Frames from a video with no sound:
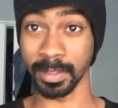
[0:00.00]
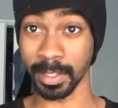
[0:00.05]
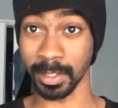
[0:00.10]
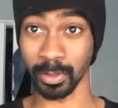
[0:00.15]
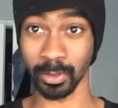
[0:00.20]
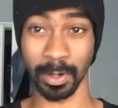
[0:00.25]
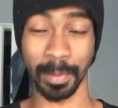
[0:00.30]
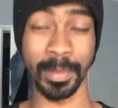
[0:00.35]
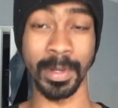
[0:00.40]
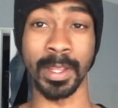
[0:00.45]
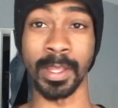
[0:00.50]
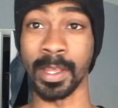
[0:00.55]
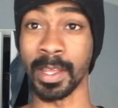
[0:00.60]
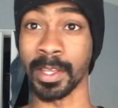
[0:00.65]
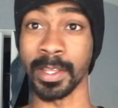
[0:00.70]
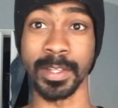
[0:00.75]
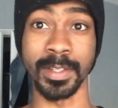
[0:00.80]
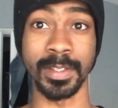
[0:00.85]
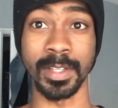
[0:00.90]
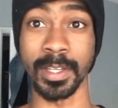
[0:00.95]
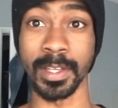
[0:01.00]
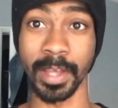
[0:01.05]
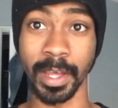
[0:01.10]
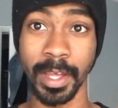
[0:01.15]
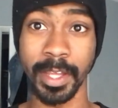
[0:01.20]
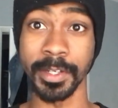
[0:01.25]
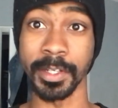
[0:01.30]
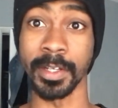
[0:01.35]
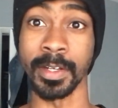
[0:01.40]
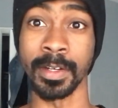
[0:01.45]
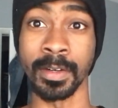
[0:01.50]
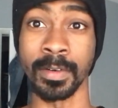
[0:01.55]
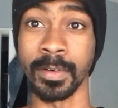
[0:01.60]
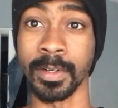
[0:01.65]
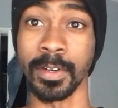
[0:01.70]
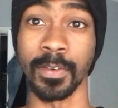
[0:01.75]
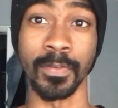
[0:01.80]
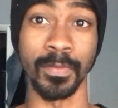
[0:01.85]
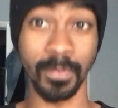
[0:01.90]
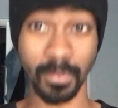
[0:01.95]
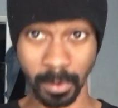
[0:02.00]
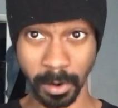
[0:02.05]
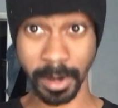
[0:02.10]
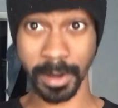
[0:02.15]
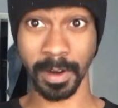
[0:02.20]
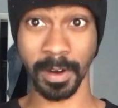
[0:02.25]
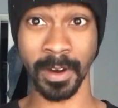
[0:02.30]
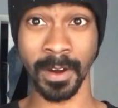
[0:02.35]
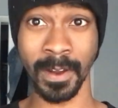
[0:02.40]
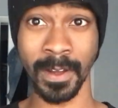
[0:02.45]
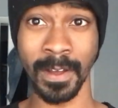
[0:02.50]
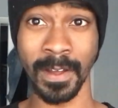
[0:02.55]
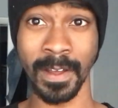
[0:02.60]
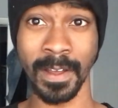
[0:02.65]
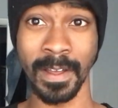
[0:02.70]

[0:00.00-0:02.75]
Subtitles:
discriminate against the gaijin or the foreigner,